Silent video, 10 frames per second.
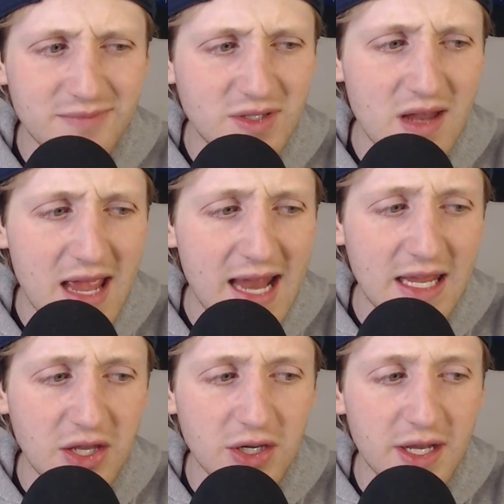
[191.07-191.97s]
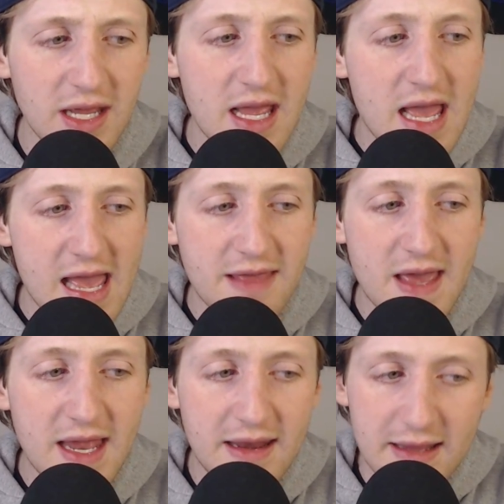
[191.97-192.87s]
any good. And
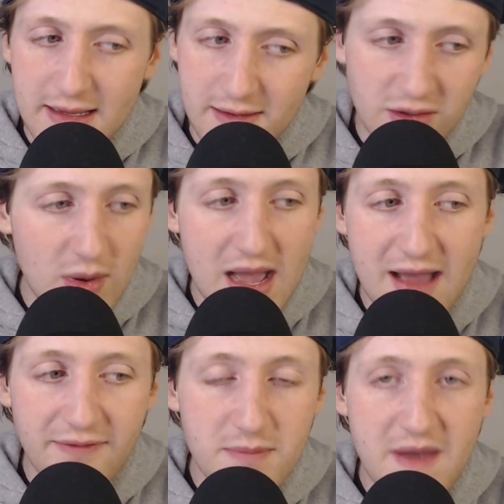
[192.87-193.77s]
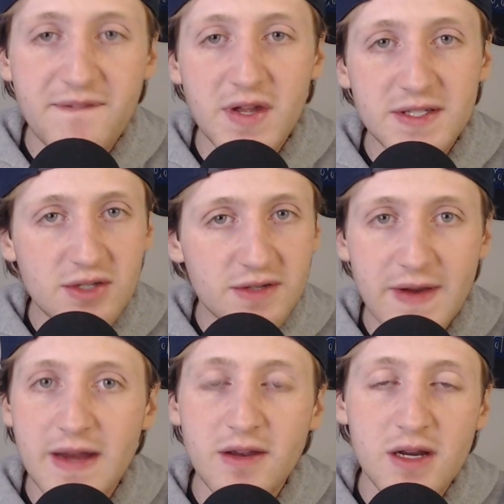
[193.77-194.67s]
then you have Memphis just fired
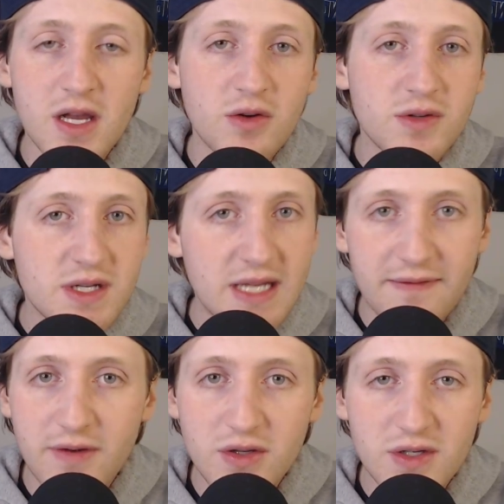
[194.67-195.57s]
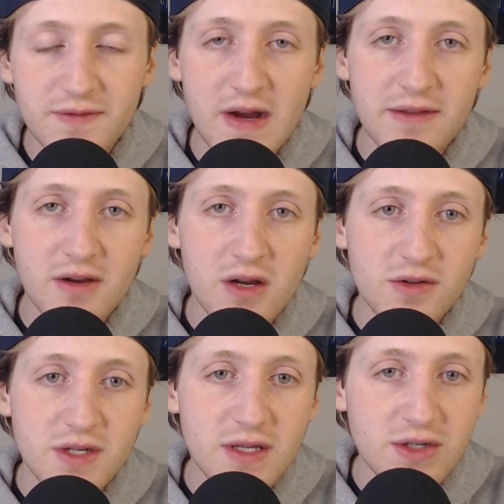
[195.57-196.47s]
their coach, Denver just fired their coach and
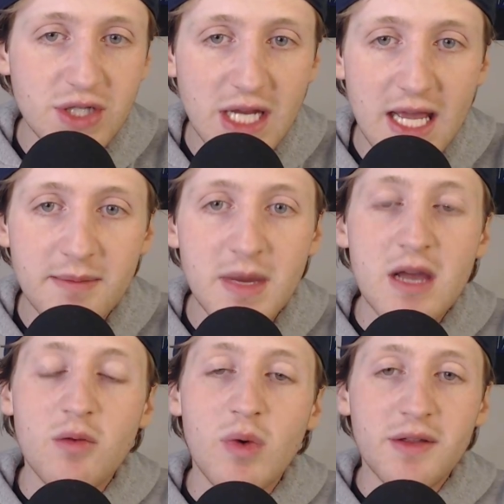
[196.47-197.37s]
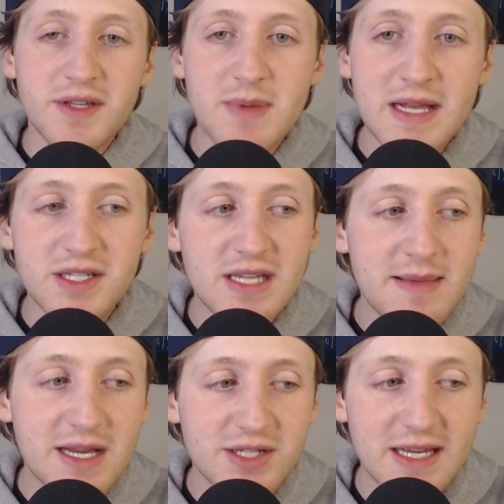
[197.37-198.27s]
their GM. Well, this Magic team
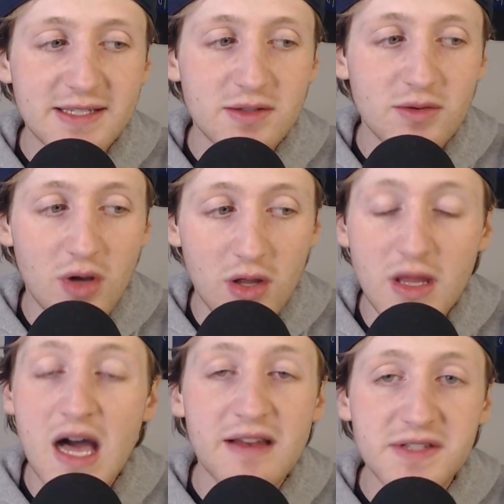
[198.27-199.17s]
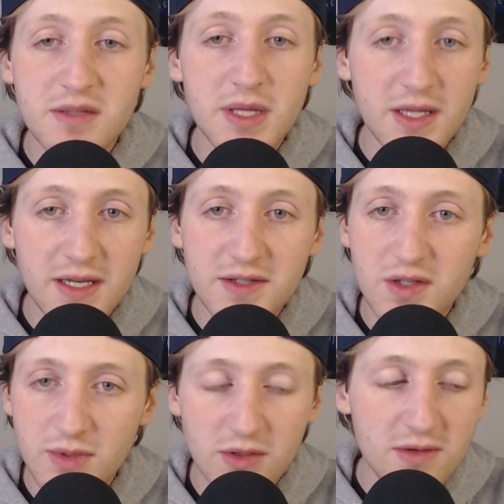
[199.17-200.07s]
actually has a lot of stability. So when you
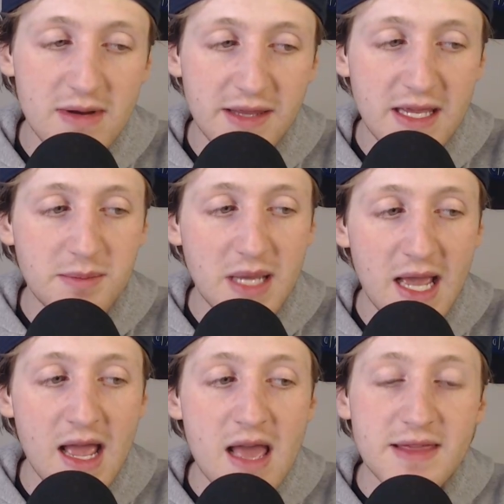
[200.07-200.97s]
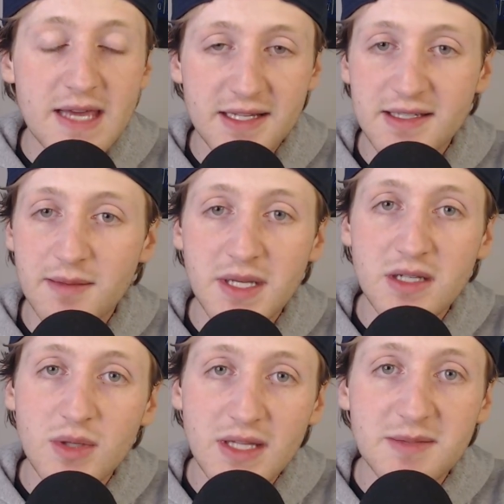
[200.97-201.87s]
look around the NBA, that is something to at
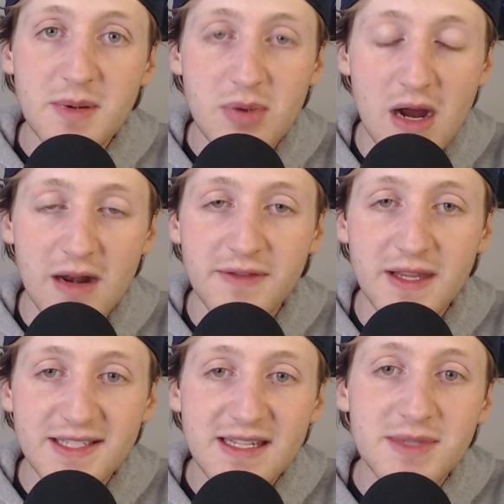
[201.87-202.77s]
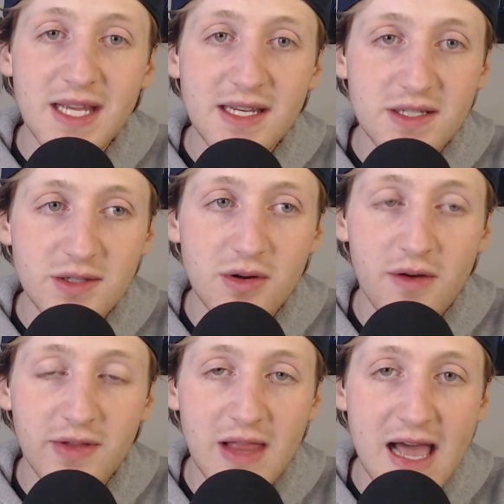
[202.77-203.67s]
least be proud of, that this team is 8-2 over the
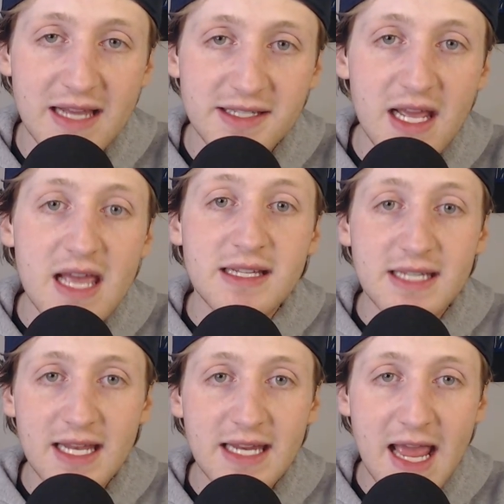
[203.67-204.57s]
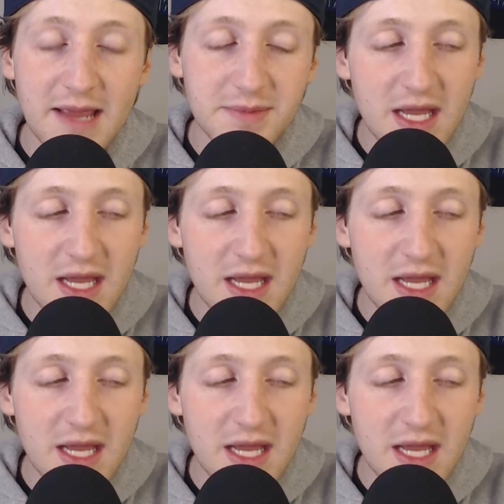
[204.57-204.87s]
last 10 games